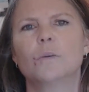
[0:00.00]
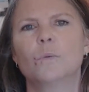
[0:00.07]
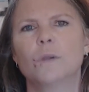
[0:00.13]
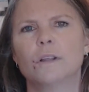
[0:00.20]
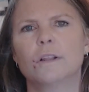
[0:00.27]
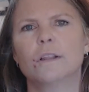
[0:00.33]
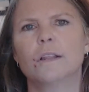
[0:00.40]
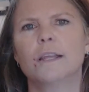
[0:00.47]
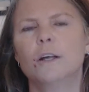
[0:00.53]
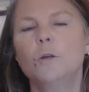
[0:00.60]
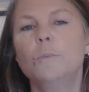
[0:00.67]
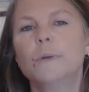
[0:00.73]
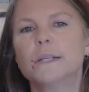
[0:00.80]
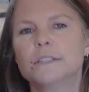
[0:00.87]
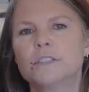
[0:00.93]
will
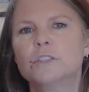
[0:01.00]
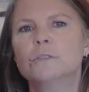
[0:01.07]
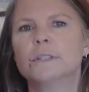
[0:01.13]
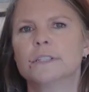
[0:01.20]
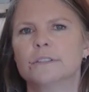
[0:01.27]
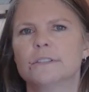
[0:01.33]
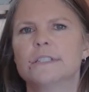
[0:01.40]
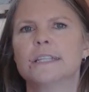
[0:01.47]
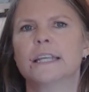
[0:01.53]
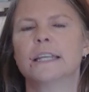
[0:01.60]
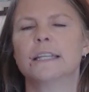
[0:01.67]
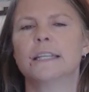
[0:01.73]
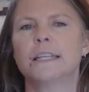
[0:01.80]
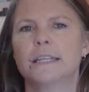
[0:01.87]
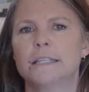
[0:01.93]
help us to
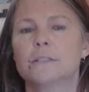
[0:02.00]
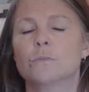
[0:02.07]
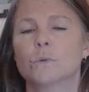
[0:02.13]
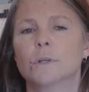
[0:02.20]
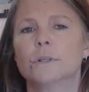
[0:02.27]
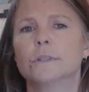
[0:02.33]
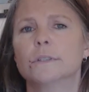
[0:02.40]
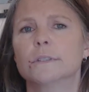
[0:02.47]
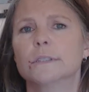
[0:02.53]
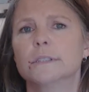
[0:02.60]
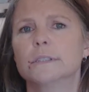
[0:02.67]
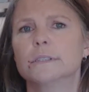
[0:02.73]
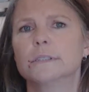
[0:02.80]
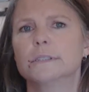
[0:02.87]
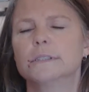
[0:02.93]
understand His Word,
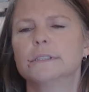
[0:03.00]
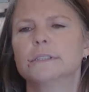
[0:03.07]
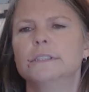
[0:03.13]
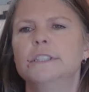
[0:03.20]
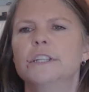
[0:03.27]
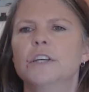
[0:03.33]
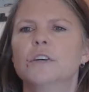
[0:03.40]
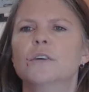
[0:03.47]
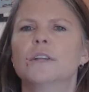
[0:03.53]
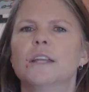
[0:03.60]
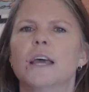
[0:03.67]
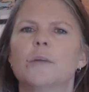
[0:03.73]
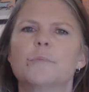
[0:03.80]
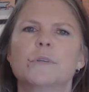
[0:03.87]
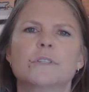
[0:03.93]
you know,
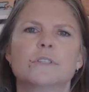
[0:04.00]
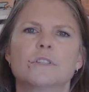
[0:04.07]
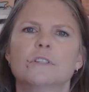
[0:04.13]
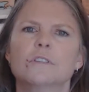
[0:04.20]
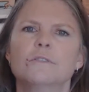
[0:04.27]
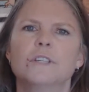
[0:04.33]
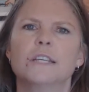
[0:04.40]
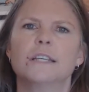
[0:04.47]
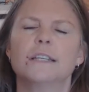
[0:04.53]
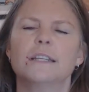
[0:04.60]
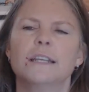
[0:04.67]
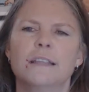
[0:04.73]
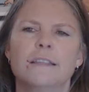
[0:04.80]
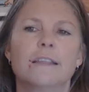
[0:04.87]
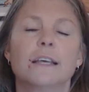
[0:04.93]
and God preserved it
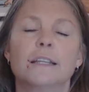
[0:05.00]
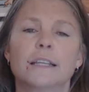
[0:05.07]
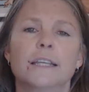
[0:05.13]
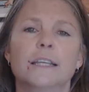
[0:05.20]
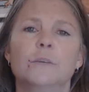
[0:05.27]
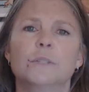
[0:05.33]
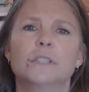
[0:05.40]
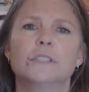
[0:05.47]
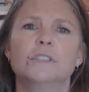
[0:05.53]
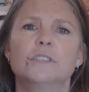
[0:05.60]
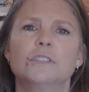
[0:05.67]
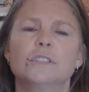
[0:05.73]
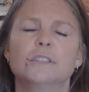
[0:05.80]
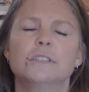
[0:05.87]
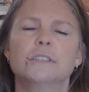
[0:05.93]
in that
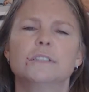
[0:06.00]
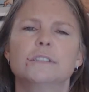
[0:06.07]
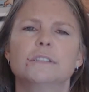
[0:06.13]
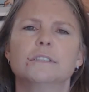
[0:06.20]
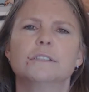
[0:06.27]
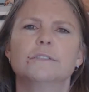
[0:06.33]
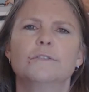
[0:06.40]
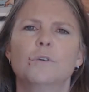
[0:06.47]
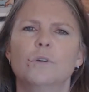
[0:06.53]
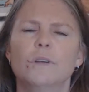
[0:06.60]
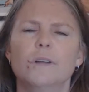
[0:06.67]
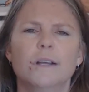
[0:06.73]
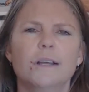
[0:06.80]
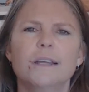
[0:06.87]
language for